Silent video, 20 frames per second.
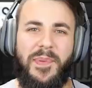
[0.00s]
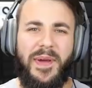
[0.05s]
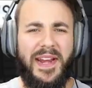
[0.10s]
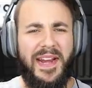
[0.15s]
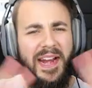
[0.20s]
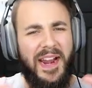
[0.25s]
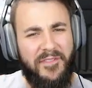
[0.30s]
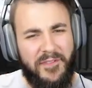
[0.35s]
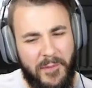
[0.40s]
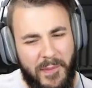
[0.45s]
But
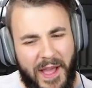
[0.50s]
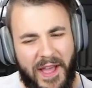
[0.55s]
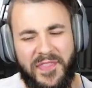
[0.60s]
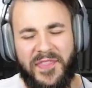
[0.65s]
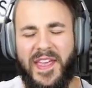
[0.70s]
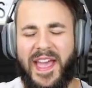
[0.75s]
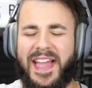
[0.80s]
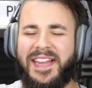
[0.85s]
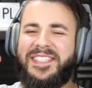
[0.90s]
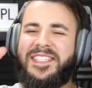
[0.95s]
enough
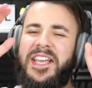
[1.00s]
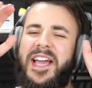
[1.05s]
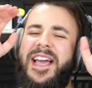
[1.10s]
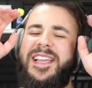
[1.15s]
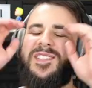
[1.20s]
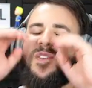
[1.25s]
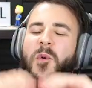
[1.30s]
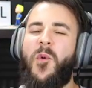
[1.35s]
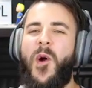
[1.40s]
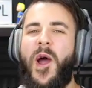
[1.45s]
about that,
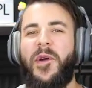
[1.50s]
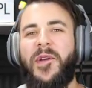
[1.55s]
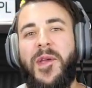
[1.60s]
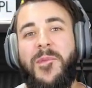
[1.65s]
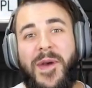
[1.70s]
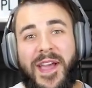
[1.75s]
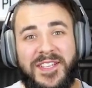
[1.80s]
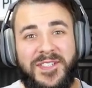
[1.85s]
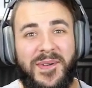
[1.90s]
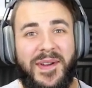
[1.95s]
guys.
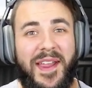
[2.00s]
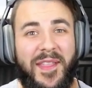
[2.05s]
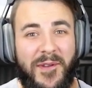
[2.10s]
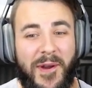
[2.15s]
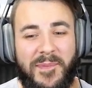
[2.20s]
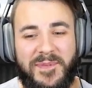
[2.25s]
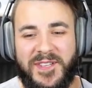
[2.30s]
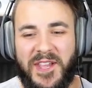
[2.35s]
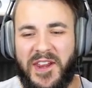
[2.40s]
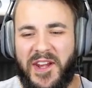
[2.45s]
Welcome back to another
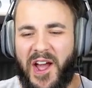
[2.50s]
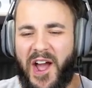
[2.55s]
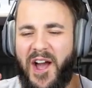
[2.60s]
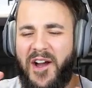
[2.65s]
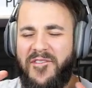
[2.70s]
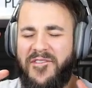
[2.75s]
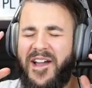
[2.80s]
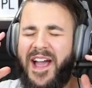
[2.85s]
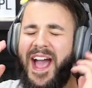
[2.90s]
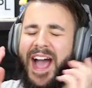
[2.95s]
episode of